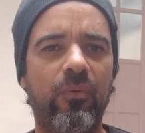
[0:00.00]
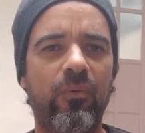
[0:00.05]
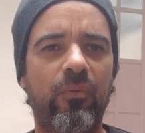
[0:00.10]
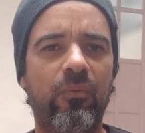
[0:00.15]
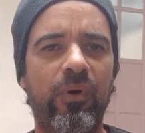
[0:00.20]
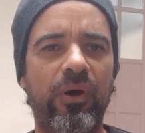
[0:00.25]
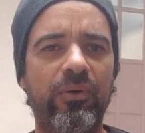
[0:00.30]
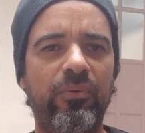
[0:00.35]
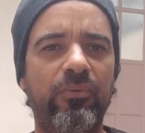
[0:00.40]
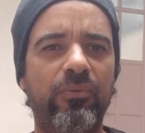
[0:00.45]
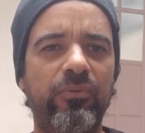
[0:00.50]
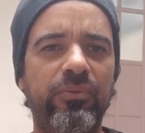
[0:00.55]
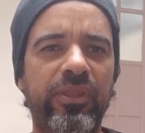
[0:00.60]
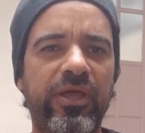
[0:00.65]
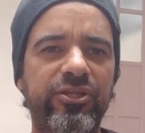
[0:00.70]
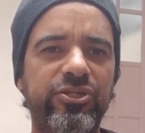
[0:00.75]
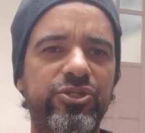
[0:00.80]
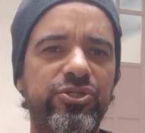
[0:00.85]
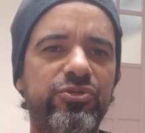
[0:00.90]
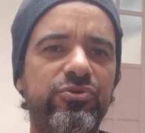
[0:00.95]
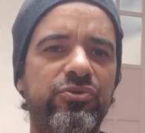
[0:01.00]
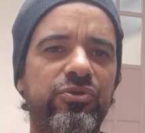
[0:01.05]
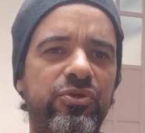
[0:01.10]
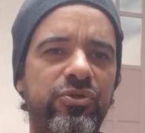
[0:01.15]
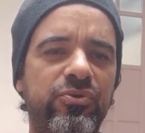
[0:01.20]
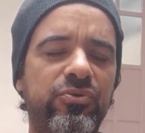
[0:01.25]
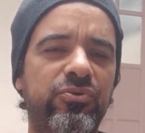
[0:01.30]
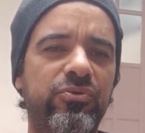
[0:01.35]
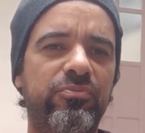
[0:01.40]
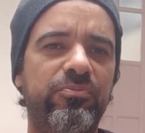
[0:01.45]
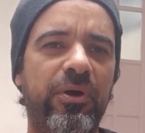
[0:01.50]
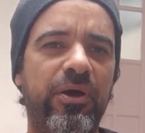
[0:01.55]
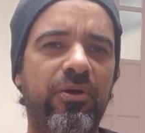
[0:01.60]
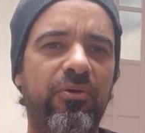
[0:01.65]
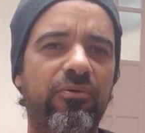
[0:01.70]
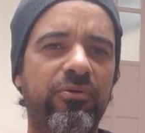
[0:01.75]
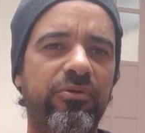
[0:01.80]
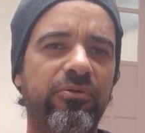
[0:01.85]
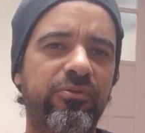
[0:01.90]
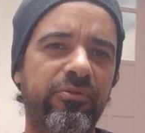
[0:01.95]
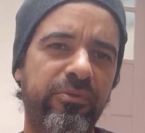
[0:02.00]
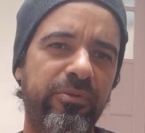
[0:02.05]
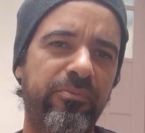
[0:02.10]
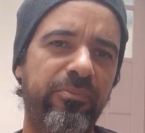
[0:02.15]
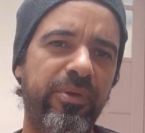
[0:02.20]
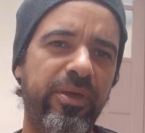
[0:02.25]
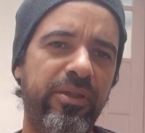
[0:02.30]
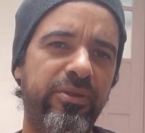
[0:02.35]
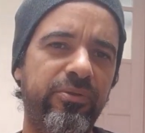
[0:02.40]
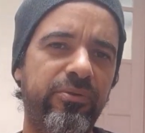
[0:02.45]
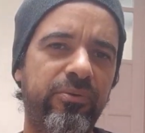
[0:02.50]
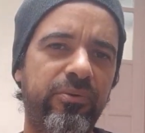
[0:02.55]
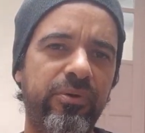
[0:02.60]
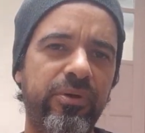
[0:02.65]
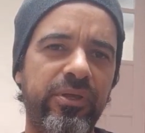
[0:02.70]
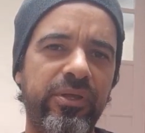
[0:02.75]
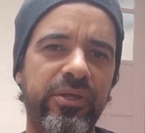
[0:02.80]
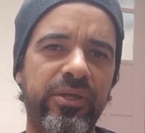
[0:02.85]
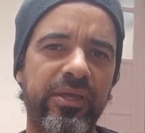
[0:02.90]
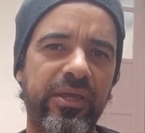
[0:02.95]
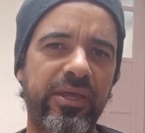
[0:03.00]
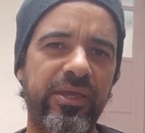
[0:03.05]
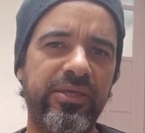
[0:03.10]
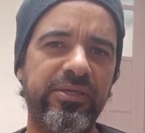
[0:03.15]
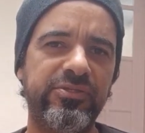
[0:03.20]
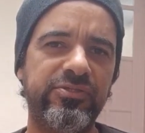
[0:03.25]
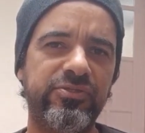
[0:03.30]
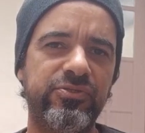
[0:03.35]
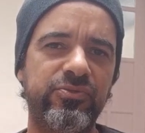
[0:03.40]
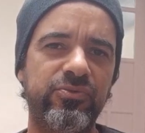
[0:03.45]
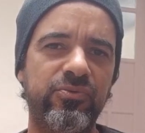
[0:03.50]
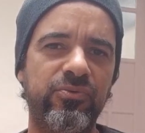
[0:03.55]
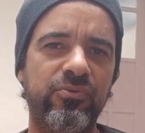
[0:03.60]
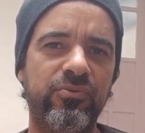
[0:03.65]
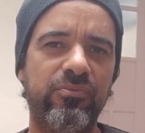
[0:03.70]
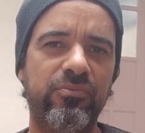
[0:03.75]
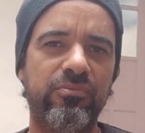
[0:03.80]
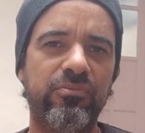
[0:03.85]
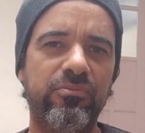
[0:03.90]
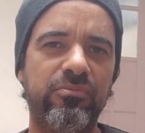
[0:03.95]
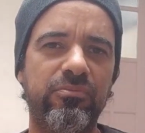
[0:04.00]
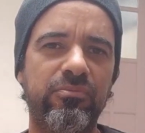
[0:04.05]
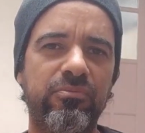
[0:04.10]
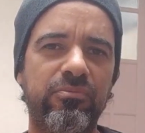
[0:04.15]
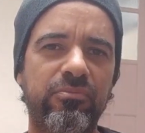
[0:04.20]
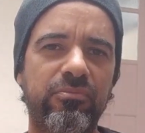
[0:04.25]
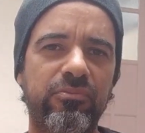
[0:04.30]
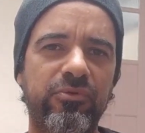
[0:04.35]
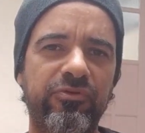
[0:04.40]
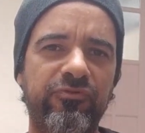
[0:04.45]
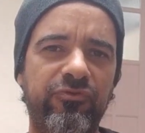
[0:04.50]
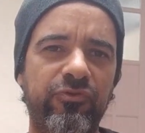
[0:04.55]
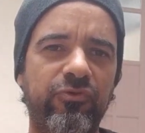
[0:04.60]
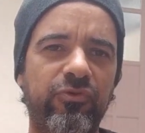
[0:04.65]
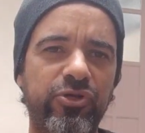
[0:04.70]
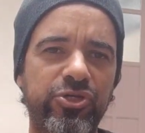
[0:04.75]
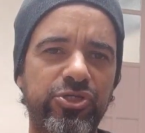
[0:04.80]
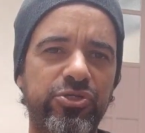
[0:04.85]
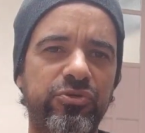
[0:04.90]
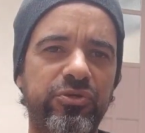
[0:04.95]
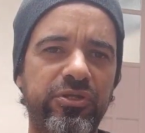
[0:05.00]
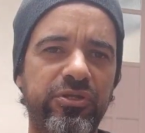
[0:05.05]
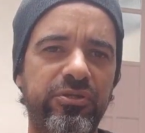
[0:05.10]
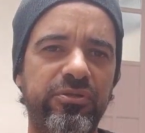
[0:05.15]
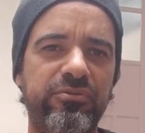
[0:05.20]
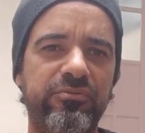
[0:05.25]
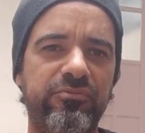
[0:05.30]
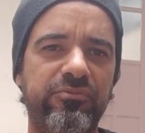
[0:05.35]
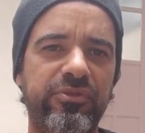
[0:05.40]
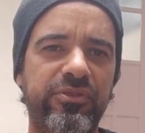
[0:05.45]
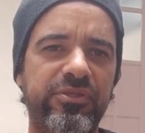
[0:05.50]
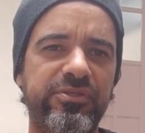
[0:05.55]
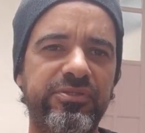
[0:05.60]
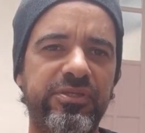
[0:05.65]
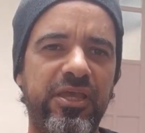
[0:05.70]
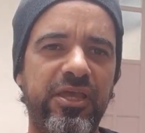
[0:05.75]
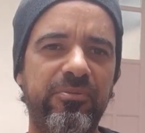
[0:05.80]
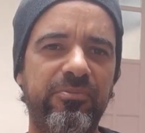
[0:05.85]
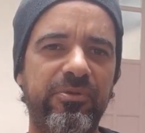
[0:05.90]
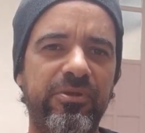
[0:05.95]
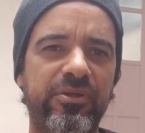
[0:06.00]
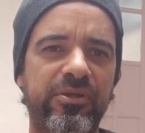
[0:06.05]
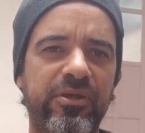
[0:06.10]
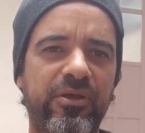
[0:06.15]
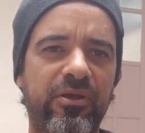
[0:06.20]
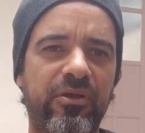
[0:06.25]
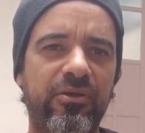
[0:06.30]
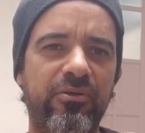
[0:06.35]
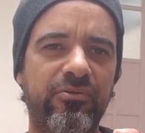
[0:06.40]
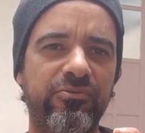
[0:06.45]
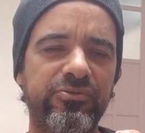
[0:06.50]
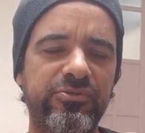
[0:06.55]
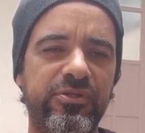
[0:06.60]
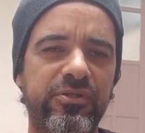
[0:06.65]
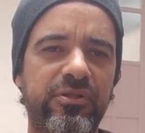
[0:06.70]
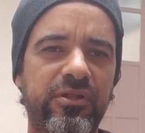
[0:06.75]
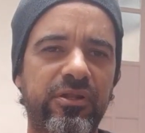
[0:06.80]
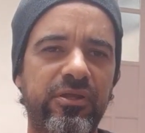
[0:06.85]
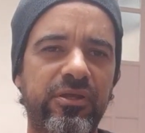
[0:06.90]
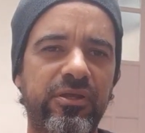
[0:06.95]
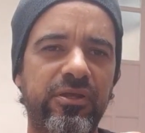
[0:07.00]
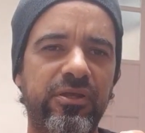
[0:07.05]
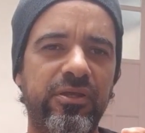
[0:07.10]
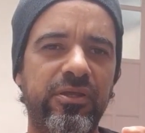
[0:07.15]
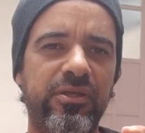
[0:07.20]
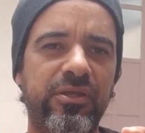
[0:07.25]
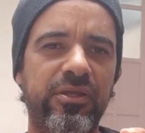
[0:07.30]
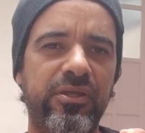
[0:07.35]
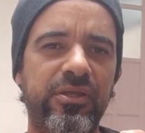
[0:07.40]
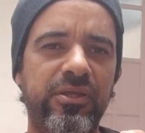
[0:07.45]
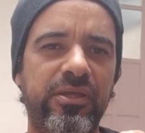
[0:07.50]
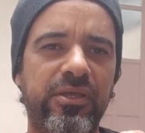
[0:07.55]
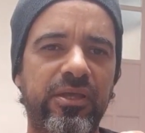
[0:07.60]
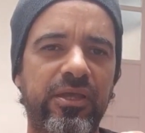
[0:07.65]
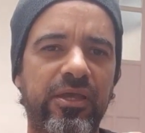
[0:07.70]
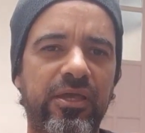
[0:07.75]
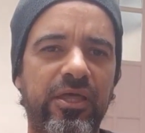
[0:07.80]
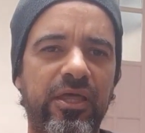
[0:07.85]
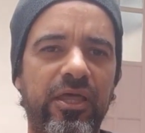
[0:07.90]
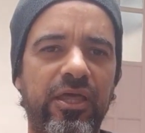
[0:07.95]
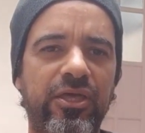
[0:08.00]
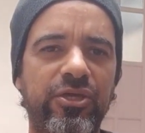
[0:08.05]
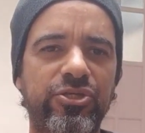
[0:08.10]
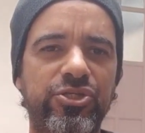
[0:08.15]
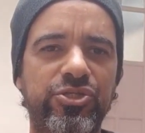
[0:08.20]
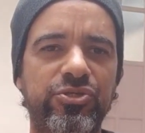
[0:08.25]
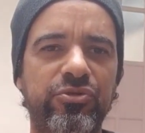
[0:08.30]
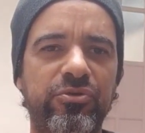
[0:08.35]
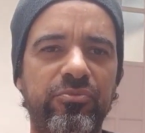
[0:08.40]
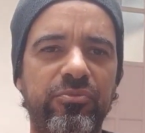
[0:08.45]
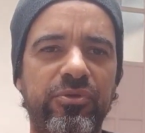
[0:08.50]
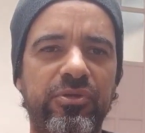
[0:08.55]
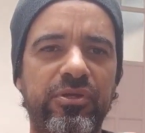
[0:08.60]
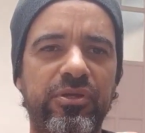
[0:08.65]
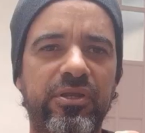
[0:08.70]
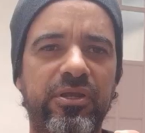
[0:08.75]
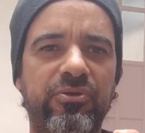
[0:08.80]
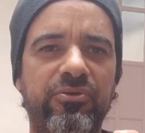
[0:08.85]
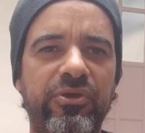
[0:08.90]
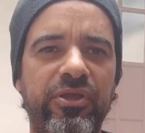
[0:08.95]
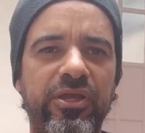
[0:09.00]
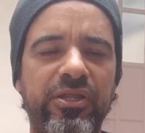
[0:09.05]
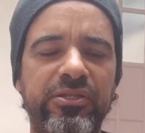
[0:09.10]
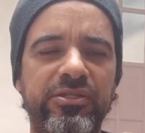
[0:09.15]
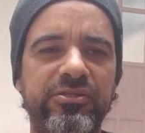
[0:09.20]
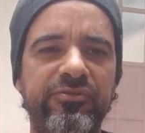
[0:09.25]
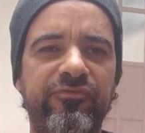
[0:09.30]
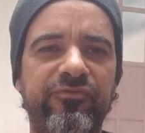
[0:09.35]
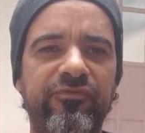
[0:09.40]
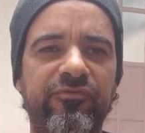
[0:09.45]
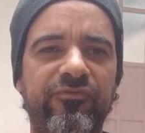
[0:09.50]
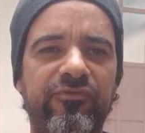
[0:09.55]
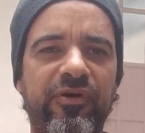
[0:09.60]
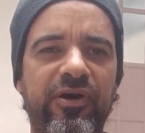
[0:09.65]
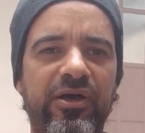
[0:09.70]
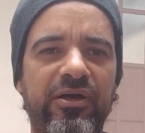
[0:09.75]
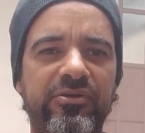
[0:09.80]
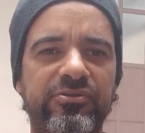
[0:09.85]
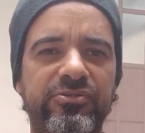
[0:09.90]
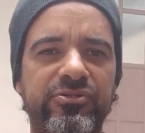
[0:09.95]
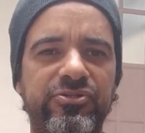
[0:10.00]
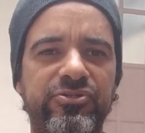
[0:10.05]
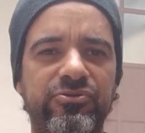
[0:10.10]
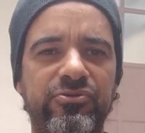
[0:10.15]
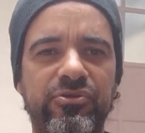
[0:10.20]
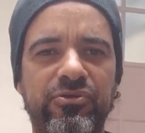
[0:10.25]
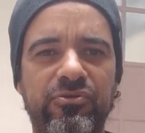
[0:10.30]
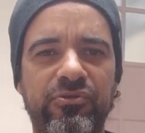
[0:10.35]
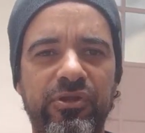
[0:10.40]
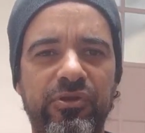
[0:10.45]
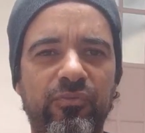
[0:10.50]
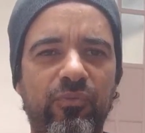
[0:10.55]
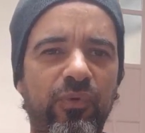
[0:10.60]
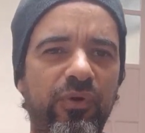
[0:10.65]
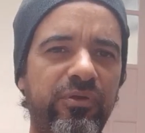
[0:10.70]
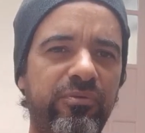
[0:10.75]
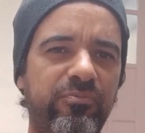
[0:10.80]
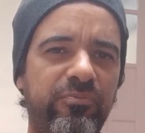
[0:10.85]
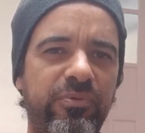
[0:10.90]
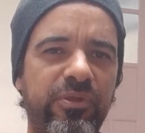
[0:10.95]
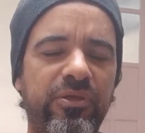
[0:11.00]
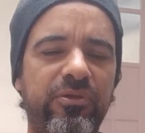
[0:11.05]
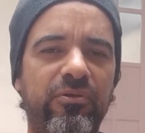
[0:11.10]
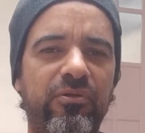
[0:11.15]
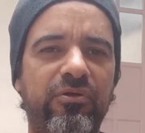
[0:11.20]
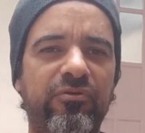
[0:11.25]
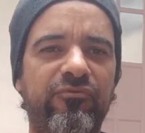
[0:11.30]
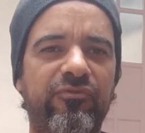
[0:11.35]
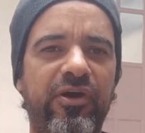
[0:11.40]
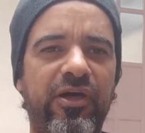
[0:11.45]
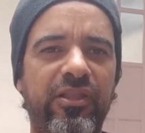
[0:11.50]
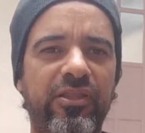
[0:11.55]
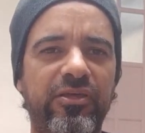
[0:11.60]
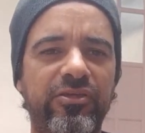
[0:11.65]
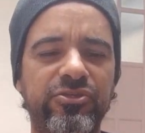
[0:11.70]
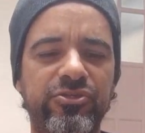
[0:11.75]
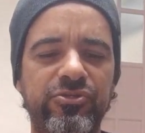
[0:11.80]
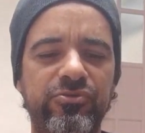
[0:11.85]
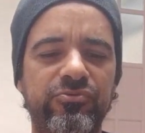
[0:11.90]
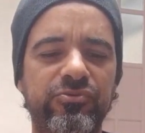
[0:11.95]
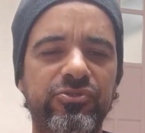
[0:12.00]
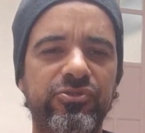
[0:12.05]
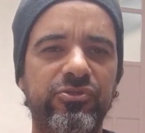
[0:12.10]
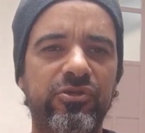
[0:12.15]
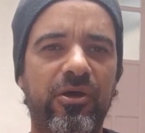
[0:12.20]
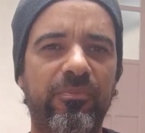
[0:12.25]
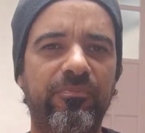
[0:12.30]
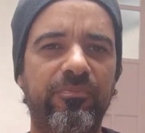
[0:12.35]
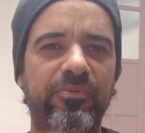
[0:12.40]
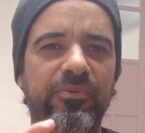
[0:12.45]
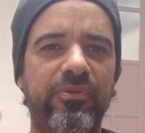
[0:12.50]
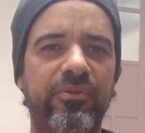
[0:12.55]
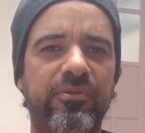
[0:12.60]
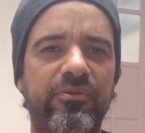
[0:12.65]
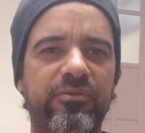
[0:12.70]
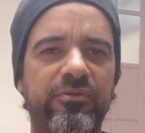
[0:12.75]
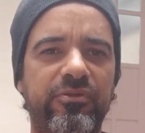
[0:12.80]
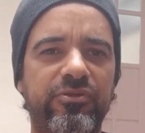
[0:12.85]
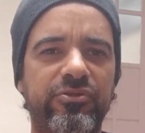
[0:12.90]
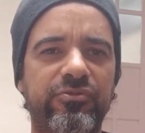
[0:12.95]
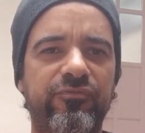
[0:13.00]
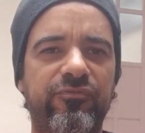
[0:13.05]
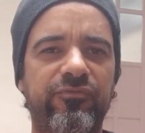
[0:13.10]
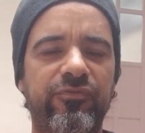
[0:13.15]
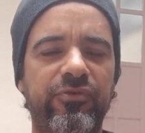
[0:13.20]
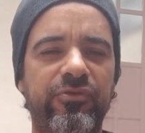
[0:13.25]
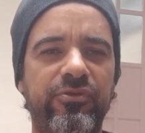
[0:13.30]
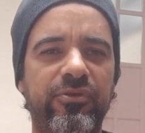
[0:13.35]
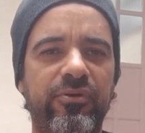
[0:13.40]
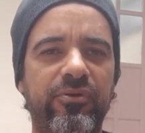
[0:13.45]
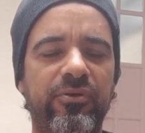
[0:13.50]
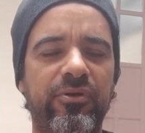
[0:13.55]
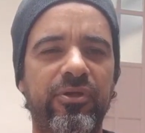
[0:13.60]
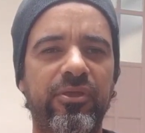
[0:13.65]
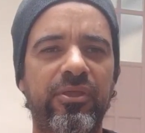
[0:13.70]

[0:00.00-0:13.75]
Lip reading: what that should do according to the menu is to, if you are shooting with this camera constantly, it shouldn't create different files. It should create one big long file until you stop the video.